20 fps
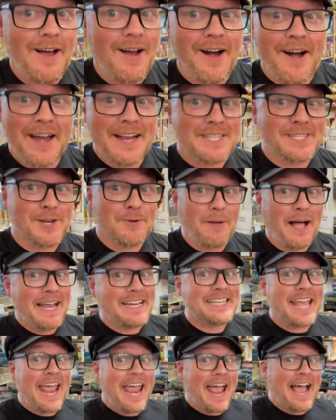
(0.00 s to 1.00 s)
All right, so my
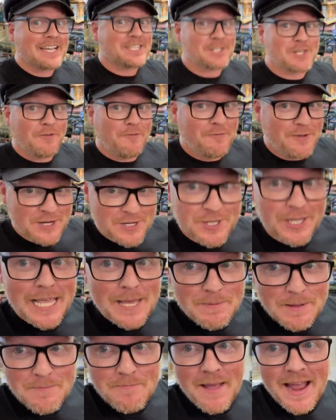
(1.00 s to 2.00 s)
day has just
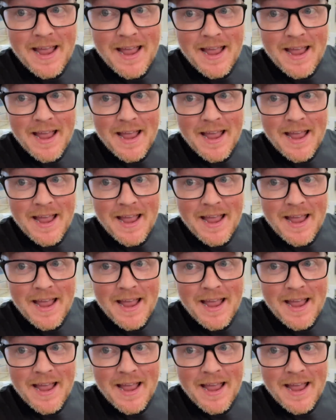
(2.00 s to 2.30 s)
officially been made